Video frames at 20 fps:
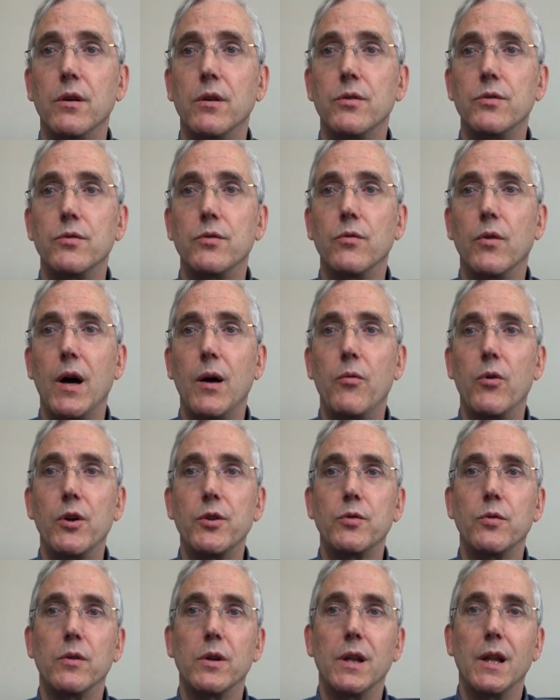Do I
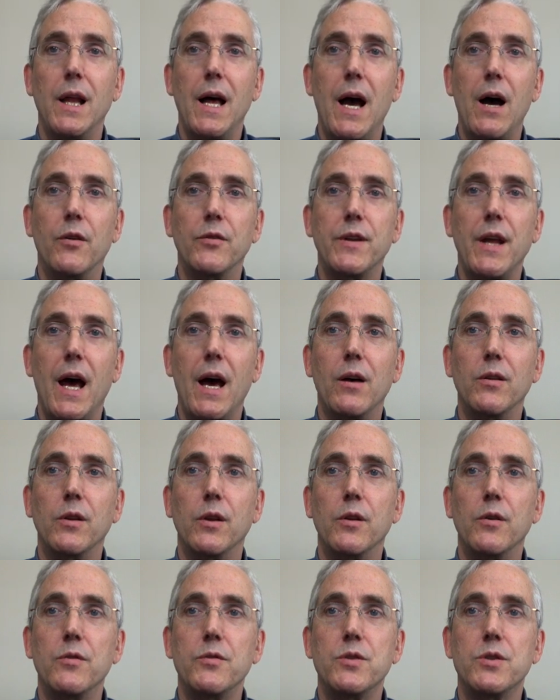want to allow
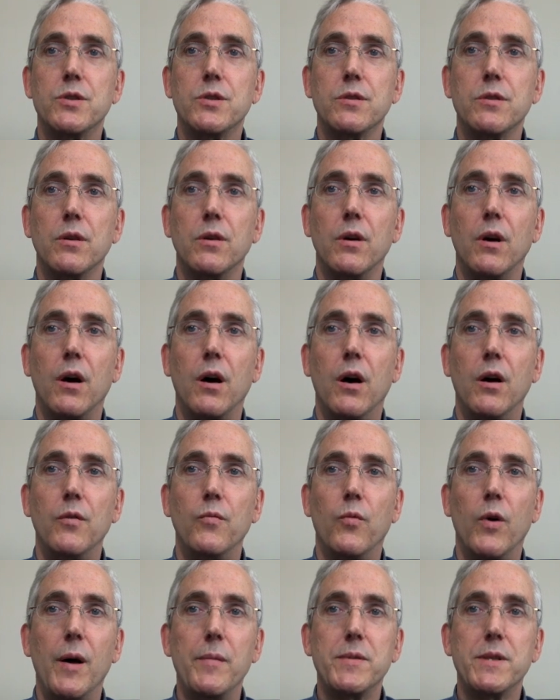downloads
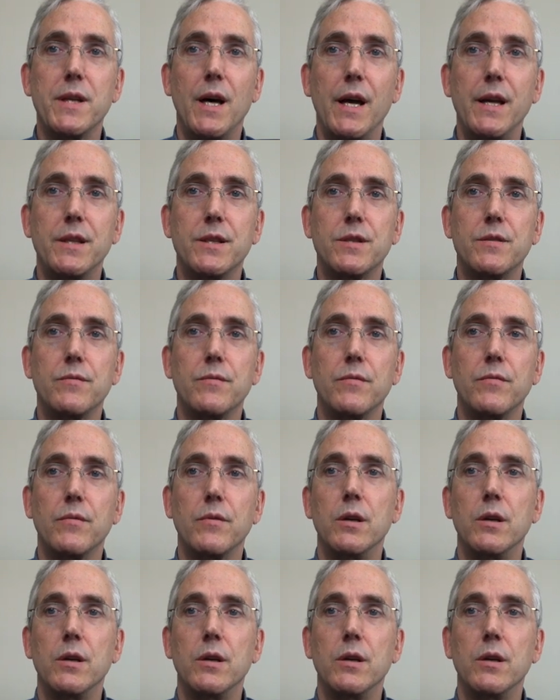on websites?